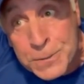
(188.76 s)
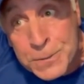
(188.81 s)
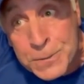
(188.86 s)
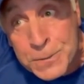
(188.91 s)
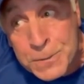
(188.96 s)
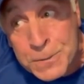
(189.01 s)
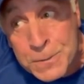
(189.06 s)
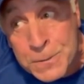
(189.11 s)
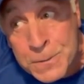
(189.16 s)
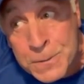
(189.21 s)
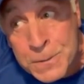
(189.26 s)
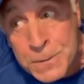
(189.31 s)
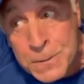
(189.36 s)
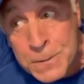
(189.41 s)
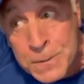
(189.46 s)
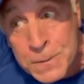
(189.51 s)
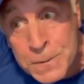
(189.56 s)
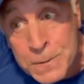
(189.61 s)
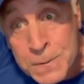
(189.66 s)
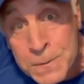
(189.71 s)

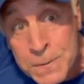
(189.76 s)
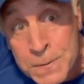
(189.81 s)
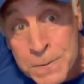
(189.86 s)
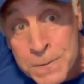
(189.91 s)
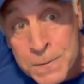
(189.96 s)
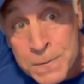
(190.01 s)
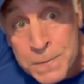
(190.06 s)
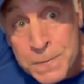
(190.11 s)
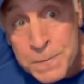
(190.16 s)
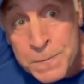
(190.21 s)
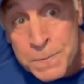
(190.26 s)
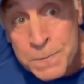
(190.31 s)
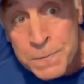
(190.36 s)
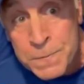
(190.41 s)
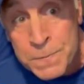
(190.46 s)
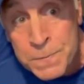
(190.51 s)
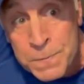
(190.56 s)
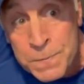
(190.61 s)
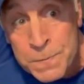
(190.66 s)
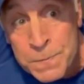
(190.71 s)

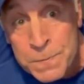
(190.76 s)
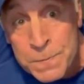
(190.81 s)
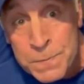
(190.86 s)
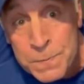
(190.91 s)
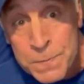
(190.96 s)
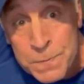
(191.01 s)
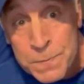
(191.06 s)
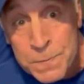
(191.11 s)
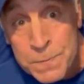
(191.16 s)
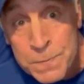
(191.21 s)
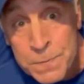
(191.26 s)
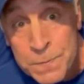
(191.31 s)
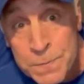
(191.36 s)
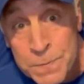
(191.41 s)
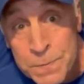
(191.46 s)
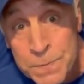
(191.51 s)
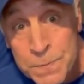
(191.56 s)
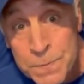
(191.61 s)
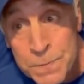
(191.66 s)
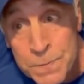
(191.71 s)

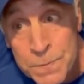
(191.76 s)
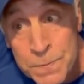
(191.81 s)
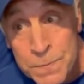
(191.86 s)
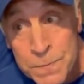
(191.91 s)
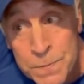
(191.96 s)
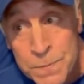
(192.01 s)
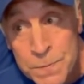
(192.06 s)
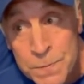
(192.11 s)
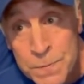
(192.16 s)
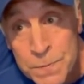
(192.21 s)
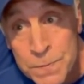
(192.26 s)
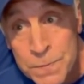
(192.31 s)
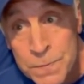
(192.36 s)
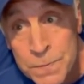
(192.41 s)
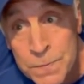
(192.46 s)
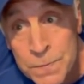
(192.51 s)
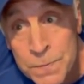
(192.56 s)
No one is speaking in this clip.